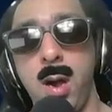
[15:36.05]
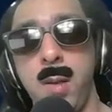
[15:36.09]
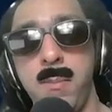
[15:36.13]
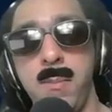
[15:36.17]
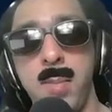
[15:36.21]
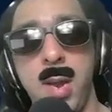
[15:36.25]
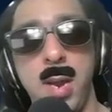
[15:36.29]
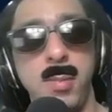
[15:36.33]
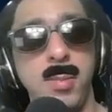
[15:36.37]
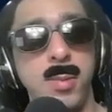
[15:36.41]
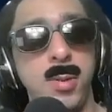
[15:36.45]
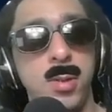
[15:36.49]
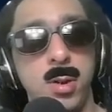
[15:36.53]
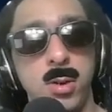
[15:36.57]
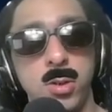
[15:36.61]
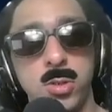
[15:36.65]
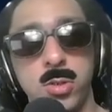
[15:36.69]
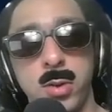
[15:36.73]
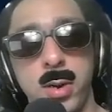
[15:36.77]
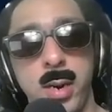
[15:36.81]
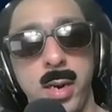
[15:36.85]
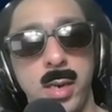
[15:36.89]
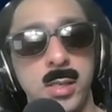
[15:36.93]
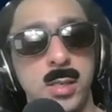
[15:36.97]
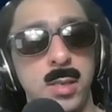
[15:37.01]
Maybe they're
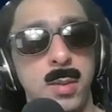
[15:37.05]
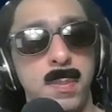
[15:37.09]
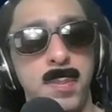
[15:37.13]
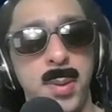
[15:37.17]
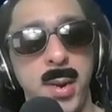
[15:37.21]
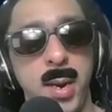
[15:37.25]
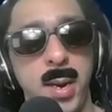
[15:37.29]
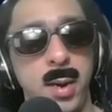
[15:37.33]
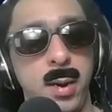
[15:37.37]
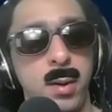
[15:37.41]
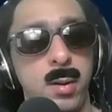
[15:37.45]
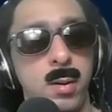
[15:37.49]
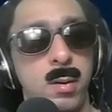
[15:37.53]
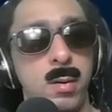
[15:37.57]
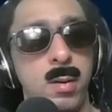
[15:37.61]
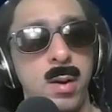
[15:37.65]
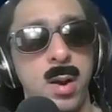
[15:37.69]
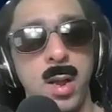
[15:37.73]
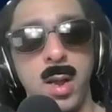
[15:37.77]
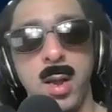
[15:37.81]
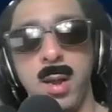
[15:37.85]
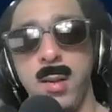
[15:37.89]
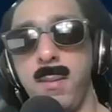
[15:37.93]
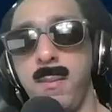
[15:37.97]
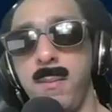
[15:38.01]
trying to pair
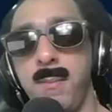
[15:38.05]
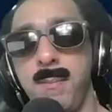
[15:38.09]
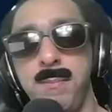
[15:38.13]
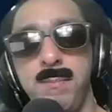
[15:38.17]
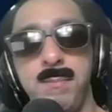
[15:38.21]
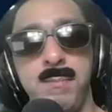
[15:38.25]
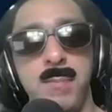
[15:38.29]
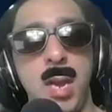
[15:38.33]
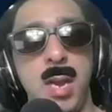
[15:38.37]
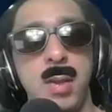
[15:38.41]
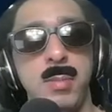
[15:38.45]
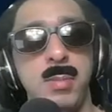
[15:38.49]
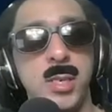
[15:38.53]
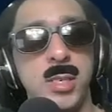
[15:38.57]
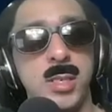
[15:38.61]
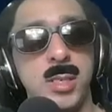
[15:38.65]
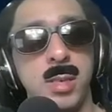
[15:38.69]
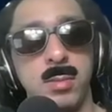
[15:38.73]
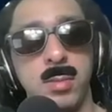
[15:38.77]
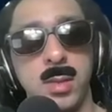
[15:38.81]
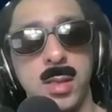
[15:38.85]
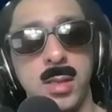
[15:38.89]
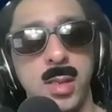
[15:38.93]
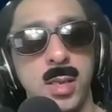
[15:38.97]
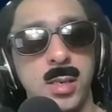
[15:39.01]
maybe
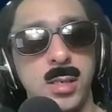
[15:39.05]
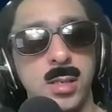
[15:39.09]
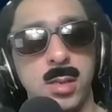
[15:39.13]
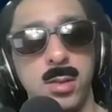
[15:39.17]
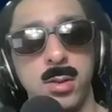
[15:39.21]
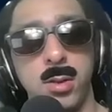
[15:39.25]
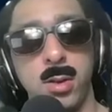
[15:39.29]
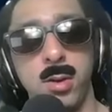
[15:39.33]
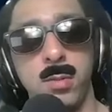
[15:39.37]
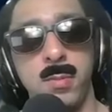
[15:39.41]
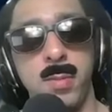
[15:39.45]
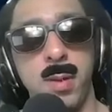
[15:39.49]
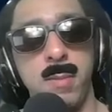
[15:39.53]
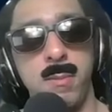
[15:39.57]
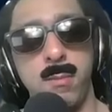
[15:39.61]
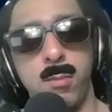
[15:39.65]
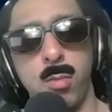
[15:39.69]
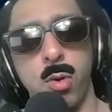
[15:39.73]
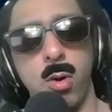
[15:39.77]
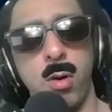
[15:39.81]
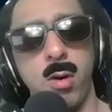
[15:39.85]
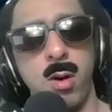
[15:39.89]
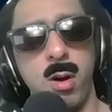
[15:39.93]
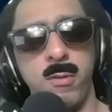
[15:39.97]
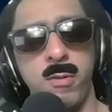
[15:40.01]
something that's a little bit
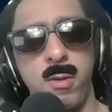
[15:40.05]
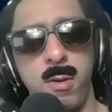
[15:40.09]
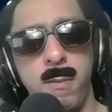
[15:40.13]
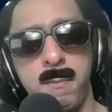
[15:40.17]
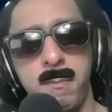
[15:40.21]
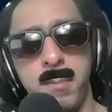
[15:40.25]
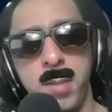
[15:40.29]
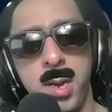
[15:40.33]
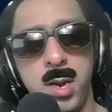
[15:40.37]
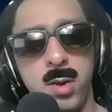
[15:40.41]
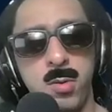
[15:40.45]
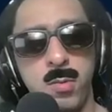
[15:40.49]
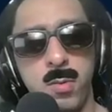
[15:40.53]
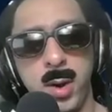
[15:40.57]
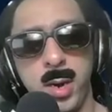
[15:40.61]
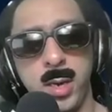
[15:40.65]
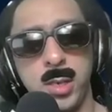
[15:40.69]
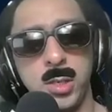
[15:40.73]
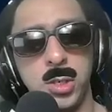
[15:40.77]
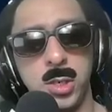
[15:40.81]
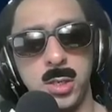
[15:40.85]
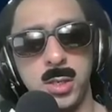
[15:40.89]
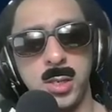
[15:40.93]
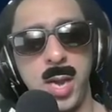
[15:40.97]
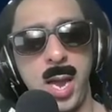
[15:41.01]
more of a
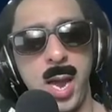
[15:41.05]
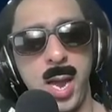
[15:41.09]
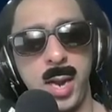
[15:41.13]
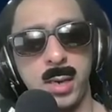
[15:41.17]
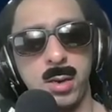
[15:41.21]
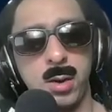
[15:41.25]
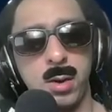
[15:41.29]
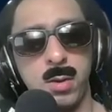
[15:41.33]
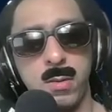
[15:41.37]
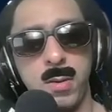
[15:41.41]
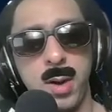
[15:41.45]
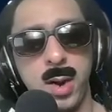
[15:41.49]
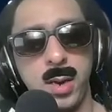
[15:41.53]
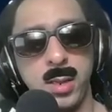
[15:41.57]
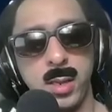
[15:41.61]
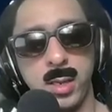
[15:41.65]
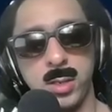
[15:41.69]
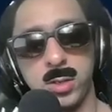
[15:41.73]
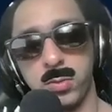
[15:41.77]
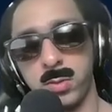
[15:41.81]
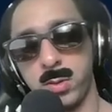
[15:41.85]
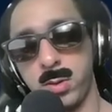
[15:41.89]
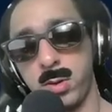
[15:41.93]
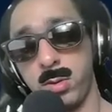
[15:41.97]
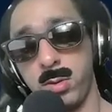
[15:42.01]
mid-range attacker, right?
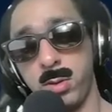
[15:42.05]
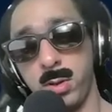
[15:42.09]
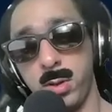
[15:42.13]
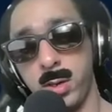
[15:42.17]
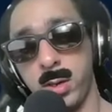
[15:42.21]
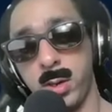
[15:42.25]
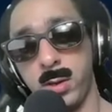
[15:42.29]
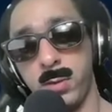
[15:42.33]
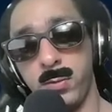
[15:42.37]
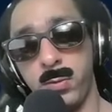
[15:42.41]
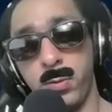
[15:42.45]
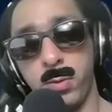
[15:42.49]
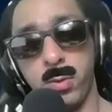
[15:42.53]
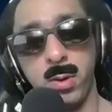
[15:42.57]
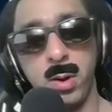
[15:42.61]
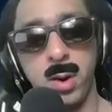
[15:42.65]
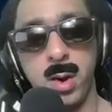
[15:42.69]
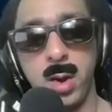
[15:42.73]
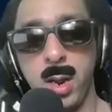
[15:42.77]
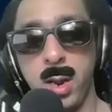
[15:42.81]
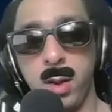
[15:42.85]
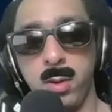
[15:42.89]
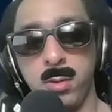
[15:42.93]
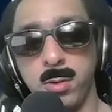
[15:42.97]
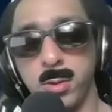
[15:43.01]
That's what they're looking for.
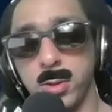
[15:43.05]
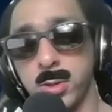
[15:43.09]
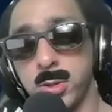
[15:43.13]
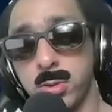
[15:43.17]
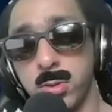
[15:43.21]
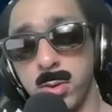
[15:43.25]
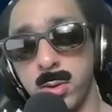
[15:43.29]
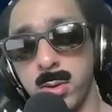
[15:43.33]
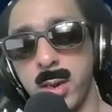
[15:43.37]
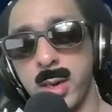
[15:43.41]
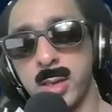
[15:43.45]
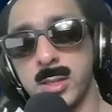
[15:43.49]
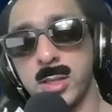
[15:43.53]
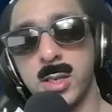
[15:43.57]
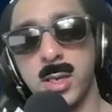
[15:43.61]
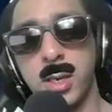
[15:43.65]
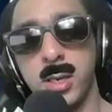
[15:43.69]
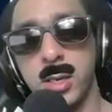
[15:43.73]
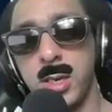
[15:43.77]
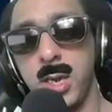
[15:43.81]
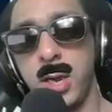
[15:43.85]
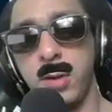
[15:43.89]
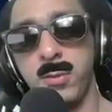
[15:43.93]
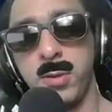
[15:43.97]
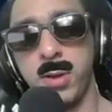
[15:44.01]
Well, Snorlax can
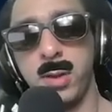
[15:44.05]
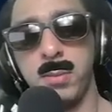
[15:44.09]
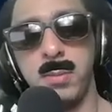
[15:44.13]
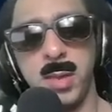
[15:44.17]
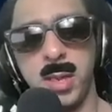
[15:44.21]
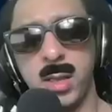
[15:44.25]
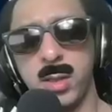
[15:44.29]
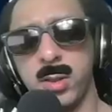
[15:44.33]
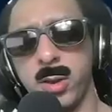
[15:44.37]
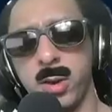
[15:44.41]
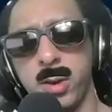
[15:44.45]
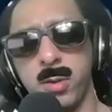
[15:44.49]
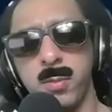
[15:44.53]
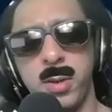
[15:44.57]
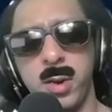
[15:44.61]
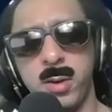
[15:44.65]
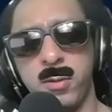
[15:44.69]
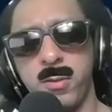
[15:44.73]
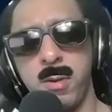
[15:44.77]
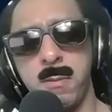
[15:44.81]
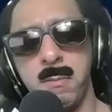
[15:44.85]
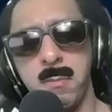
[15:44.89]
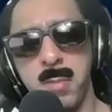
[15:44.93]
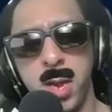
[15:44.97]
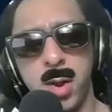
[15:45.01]
definitely be a little bit
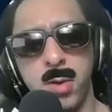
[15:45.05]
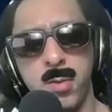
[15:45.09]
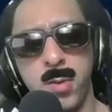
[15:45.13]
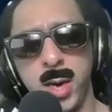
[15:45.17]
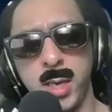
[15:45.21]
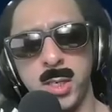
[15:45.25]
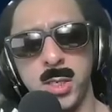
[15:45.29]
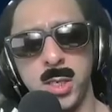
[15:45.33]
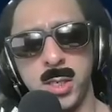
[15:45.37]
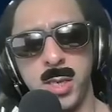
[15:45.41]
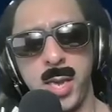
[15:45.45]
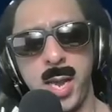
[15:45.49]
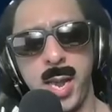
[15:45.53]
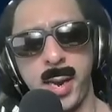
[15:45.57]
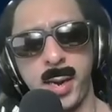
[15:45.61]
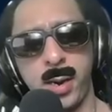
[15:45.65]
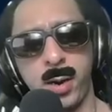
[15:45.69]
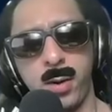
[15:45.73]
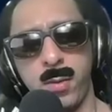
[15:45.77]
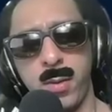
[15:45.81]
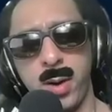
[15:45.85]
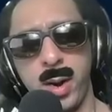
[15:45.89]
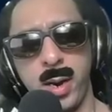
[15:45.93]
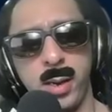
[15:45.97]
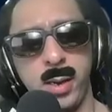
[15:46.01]
of a mid-range attacker,
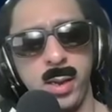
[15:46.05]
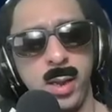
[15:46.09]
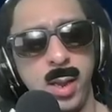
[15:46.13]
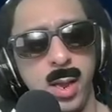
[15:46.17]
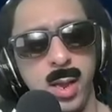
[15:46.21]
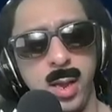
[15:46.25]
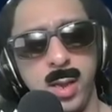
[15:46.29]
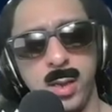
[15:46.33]
right?